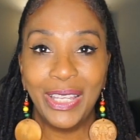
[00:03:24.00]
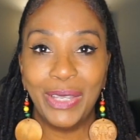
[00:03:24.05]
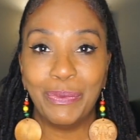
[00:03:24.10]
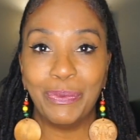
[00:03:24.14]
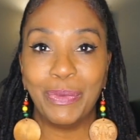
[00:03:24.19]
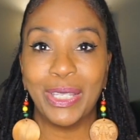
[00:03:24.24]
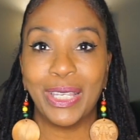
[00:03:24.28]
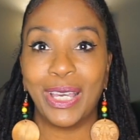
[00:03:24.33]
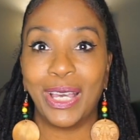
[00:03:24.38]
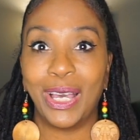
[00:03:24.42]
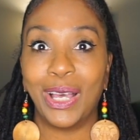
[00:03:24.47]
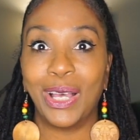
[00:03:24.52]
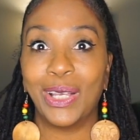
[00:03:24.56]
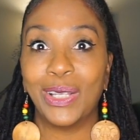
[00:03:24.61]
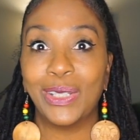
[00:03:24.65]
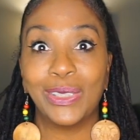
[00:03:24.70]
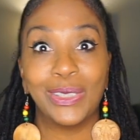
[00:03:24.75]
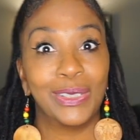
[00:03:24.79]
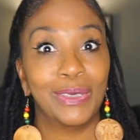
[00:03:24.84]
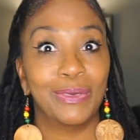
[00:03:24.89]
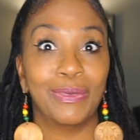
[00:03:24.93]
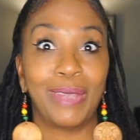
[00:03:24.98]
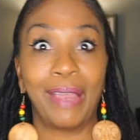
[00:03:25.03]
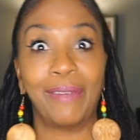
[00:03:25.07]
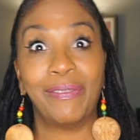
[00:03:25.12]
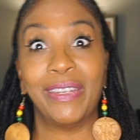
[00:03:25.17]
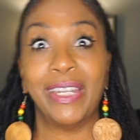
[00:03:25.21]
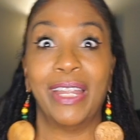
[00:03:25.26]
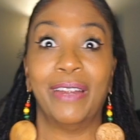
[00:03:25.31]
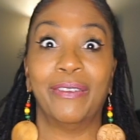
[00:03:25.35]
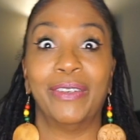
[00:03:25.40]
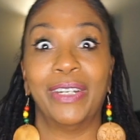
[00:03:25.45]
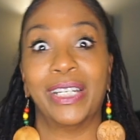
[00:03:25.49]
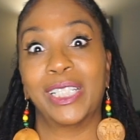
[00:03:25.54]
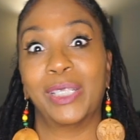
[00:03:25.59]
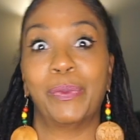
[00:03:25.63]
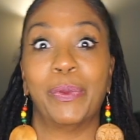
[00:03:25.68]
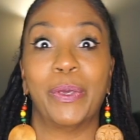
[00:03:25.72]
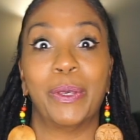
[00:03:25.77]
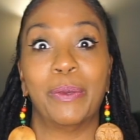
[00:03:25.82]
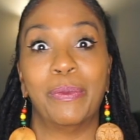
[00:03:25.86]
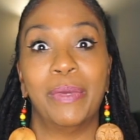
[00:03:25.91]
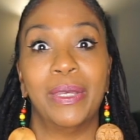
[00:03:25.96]
because they've never
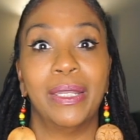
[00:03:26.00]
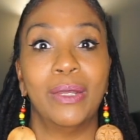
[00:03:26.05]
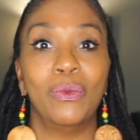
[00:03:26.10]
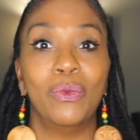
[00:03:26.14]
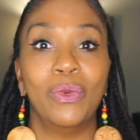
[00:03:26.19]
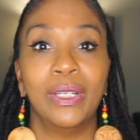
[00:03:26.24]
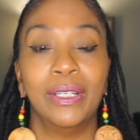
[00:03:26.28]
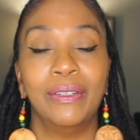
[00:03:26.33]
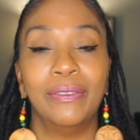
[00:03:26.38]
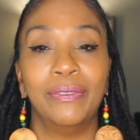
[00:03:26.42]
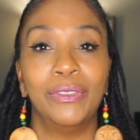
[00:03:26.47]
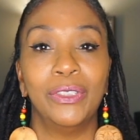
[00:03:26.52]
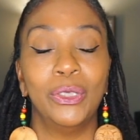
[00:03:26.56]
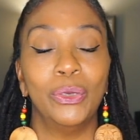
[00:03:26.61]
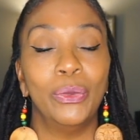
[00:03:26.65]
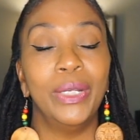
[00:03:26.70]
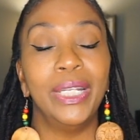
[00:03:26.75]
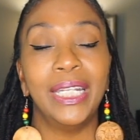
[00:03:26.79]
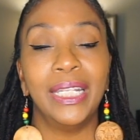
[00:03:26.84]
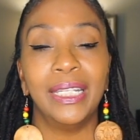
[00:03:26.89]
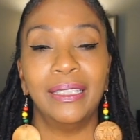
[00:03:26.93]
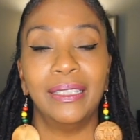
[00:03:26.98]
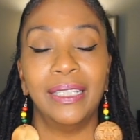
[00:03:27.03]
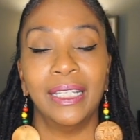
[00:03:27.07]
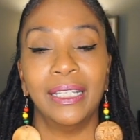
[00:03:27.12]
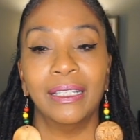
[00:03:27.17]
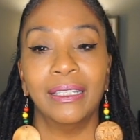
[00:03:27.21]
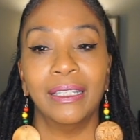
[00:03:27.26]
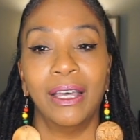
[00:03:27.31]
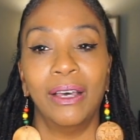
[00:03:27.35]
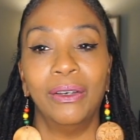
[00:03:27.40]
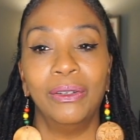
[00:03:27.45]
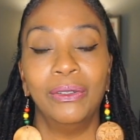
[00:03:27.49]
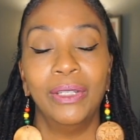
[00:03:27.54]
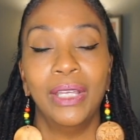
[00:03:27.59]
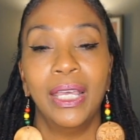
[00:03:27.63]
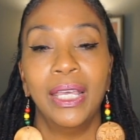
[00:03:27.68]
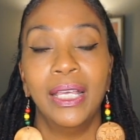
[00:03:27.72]
experimented with doing anything alone.